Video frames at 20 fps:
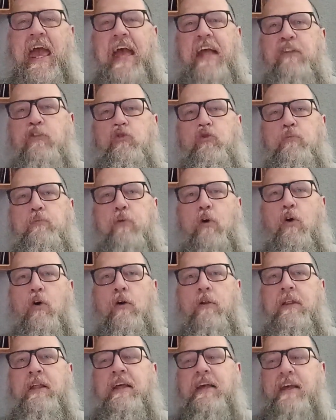and to
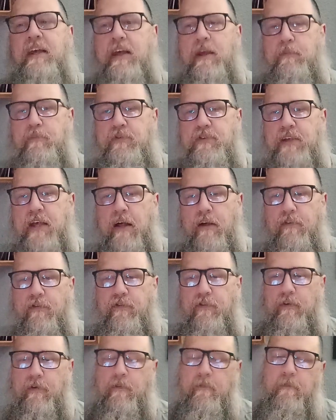Paul
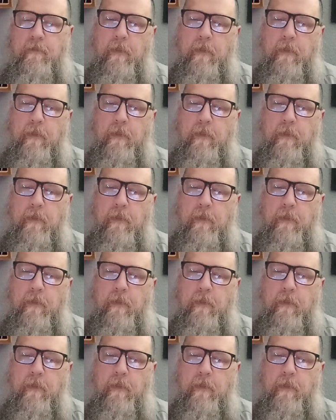himself.